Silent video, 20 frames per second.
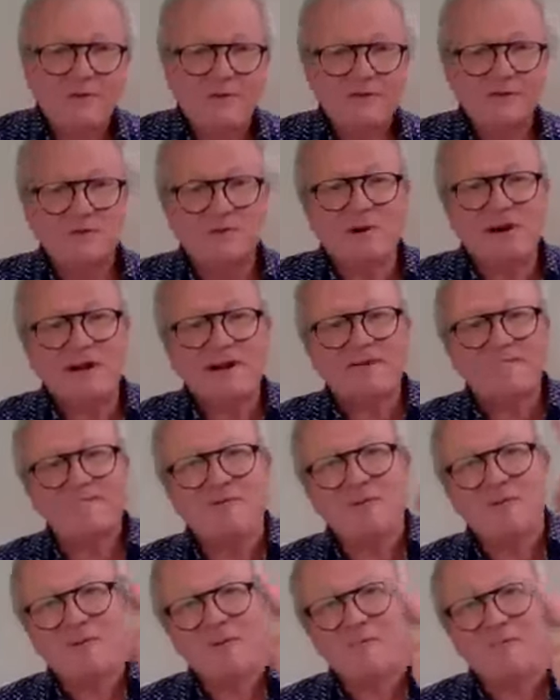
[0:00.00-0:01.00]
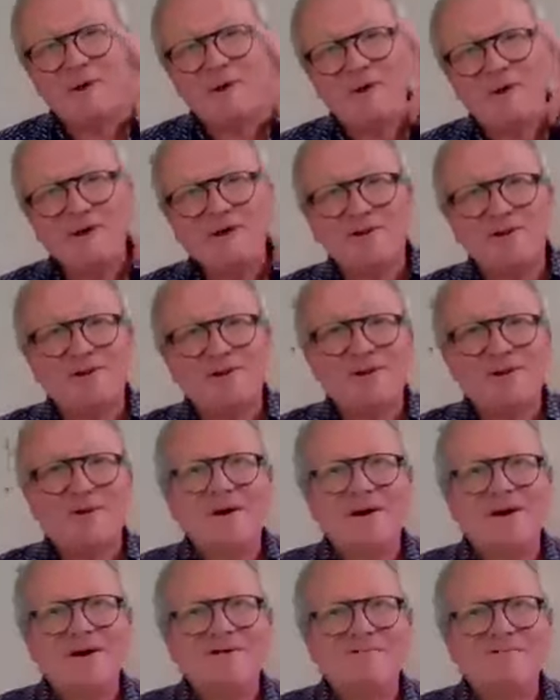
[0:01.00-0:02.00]
I was waiting for the Boeing to
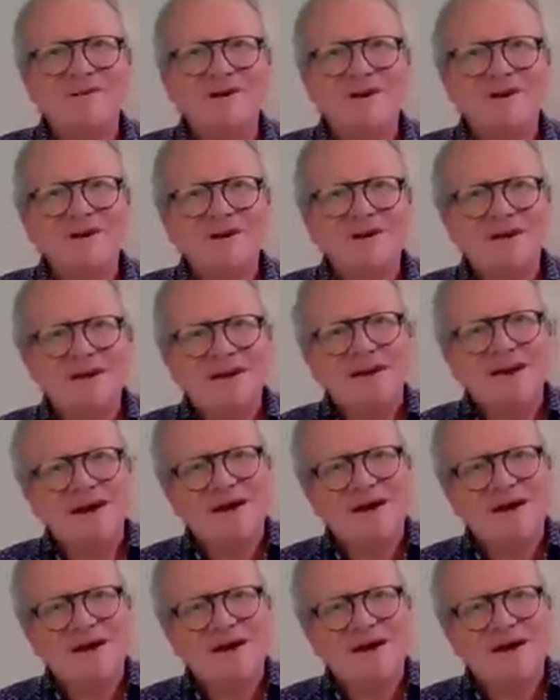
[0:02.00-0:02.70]
go over.